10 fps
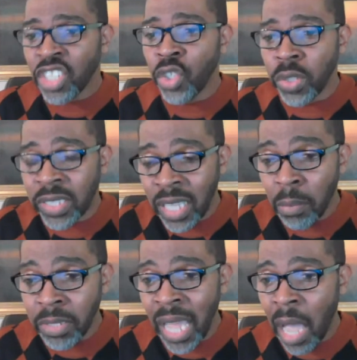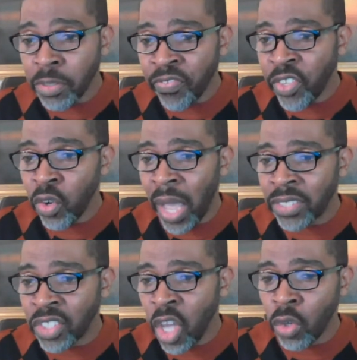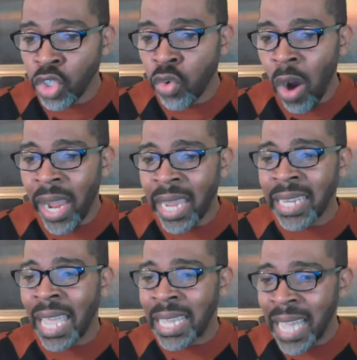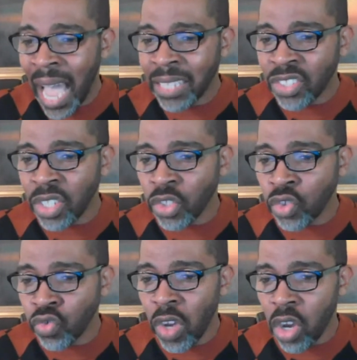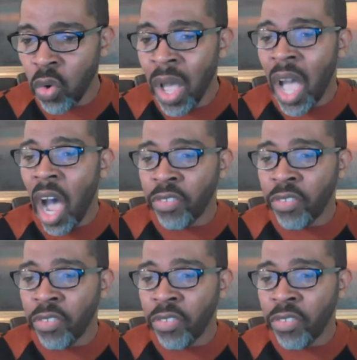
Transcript: you sometimes feel as though you are in a constant struggle